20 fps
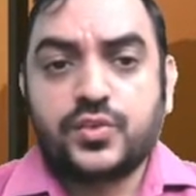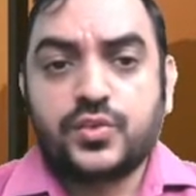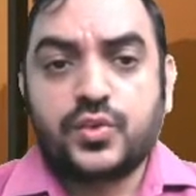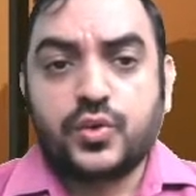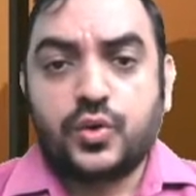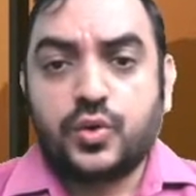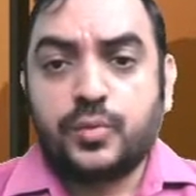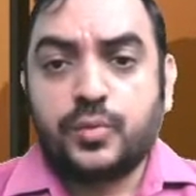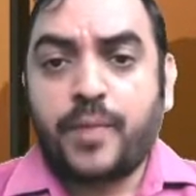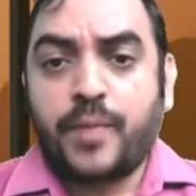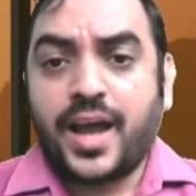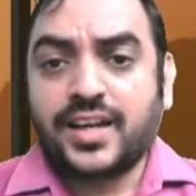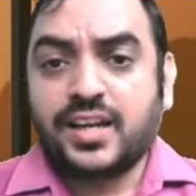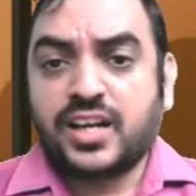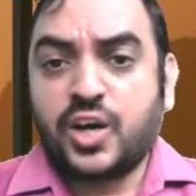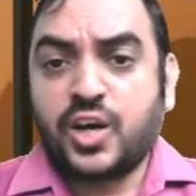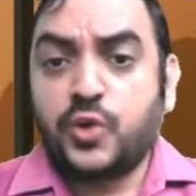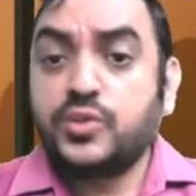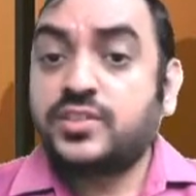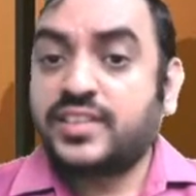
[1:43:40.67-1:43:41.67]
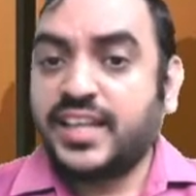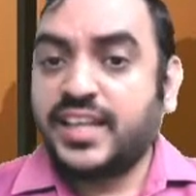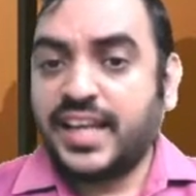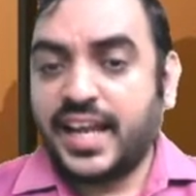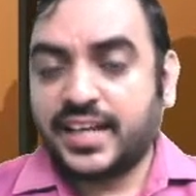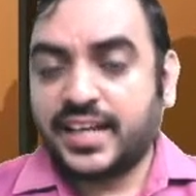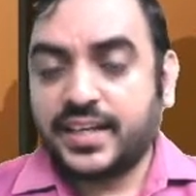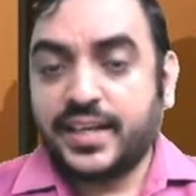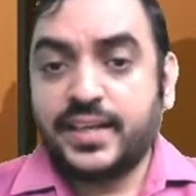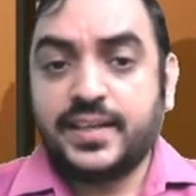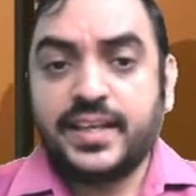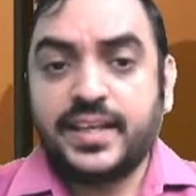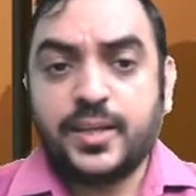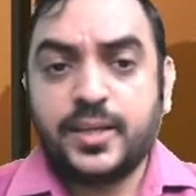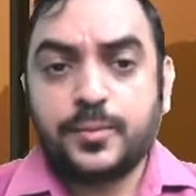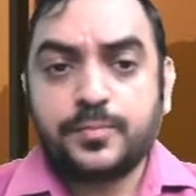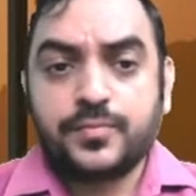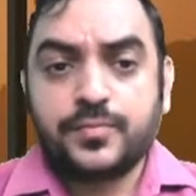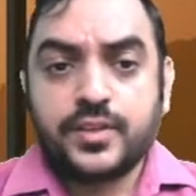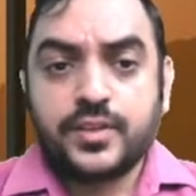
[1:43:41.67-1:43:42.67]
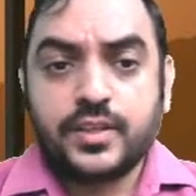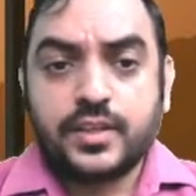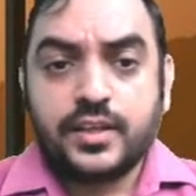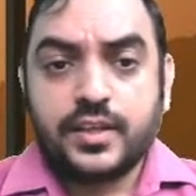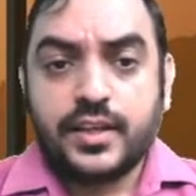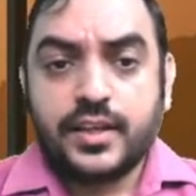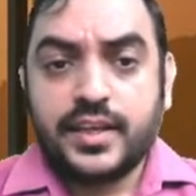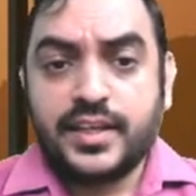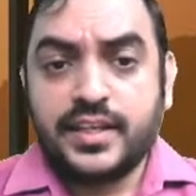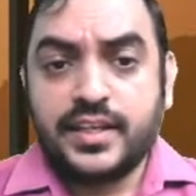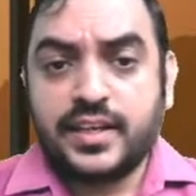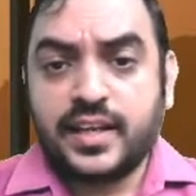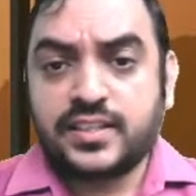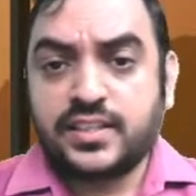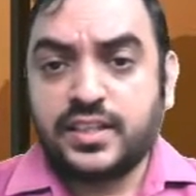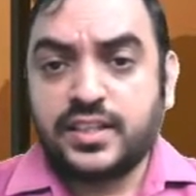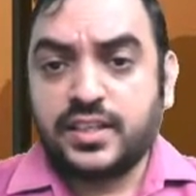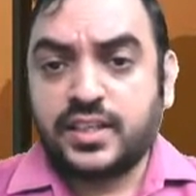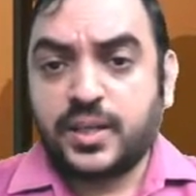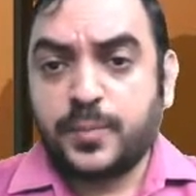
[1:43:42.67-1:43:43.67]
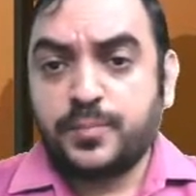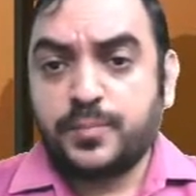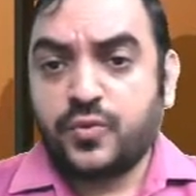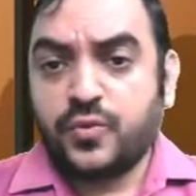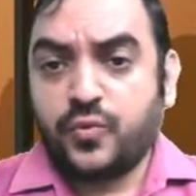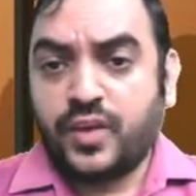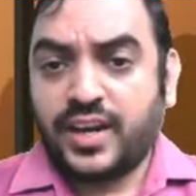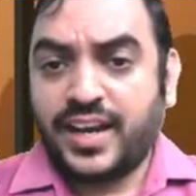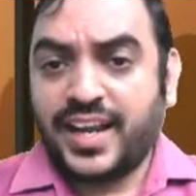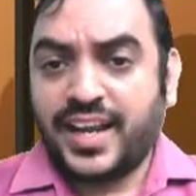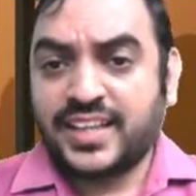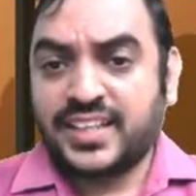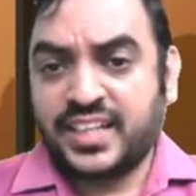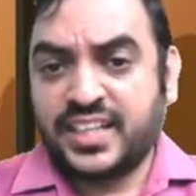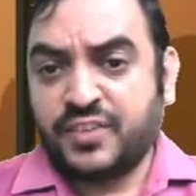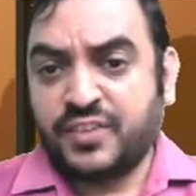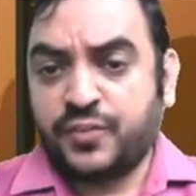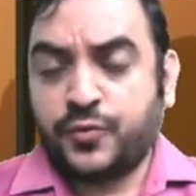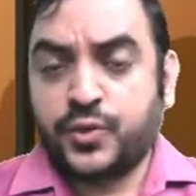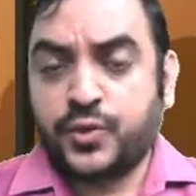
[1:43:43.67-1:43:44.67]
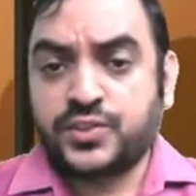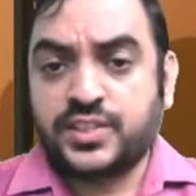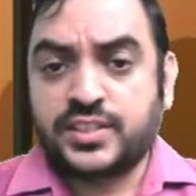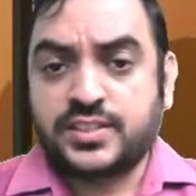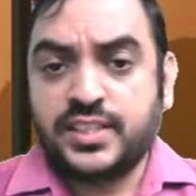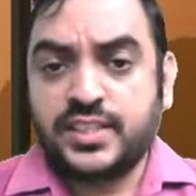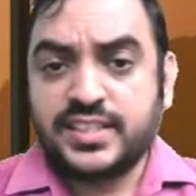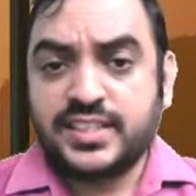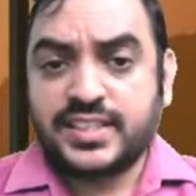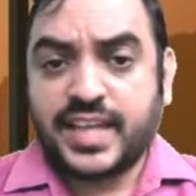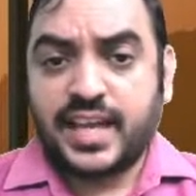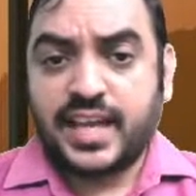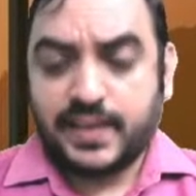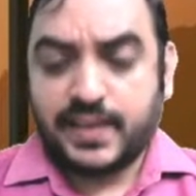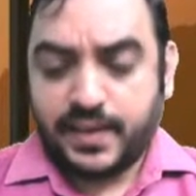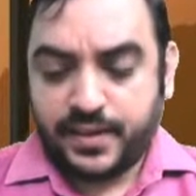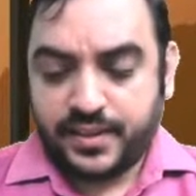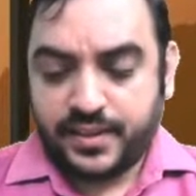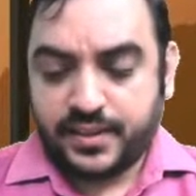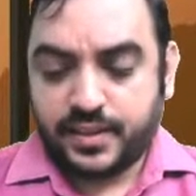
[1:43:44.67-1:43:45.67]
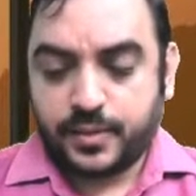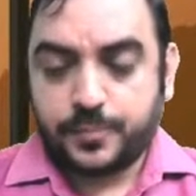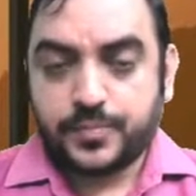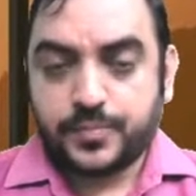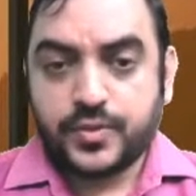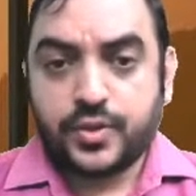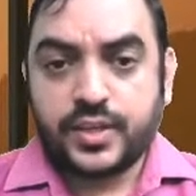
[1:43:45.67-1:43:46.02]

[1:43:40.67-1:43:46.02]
So bank account three lakh ninety, interest income one lakh thirty-five four sixty is calculated here.